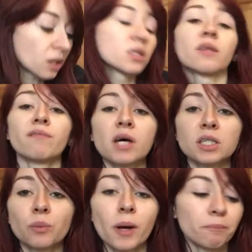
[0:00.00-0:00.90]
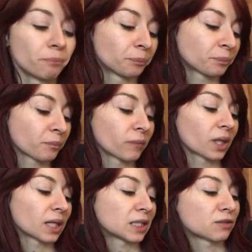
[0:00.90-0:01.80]
So the first one
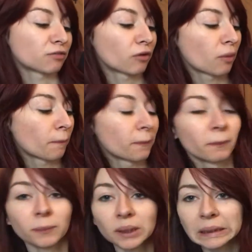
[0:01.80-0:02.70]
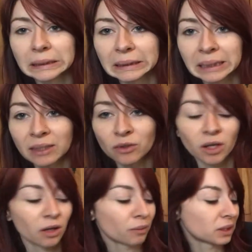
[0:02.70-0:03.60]
is from, dear God,
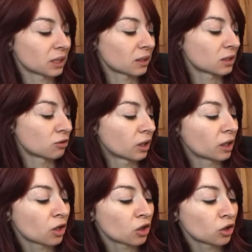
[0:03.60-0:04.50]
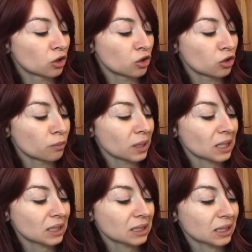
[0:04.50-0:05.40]
I hope I say this right,
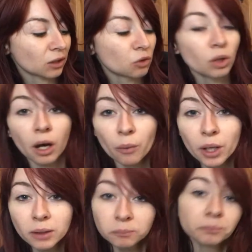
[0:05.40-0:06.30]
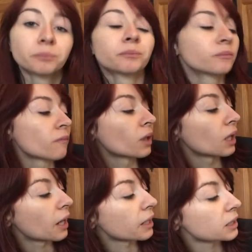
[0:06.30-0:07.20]
Yumi Sekugawa.
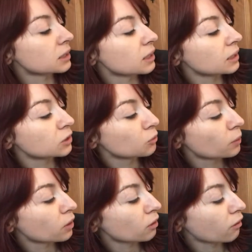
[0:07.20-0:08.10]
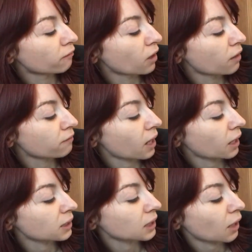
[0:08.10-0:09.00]
And it's the little book of life
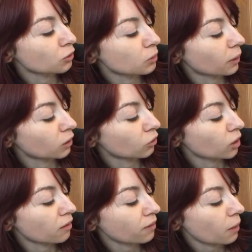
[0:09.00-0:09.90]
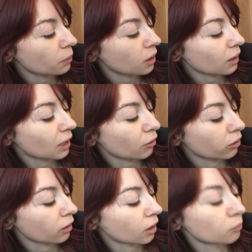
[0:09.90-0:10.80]
hacks, how to make your life happier,
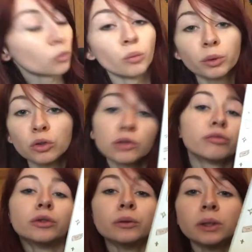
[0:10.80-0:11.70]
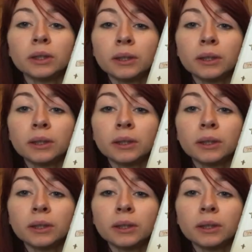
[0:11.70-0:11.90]
healthier, and more beautiful.